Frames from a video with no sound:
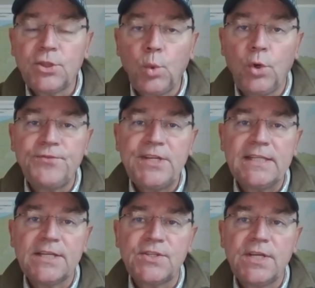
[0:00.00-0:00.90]
the wolf
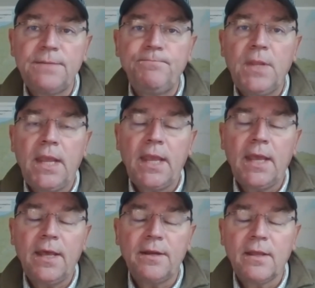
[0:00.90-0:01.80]
delisted,
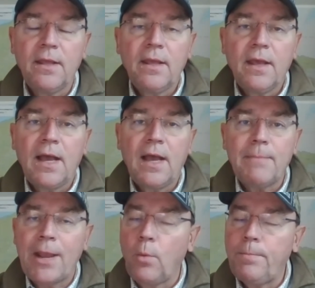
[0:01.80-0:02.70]
and
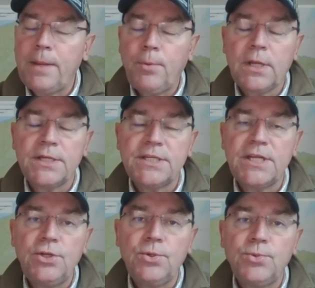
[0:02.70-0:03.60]
I hope people
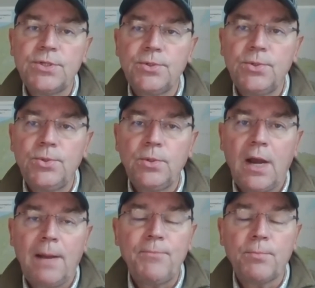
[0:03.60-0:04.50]
continue to
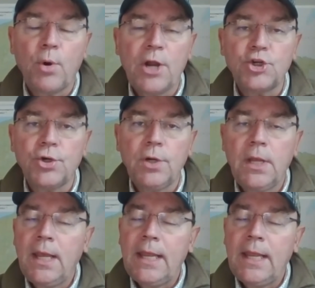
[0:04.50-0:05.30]
up the pressure.